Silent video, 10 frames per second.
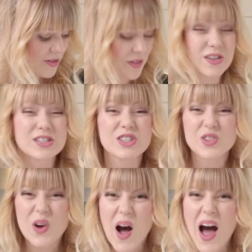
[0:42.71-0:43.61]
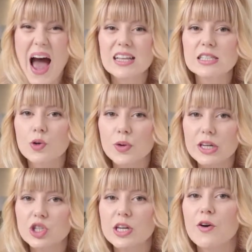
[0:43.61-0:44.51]
that the straw and
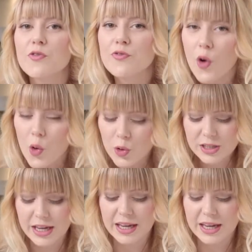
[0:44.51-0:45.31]
squeegee fold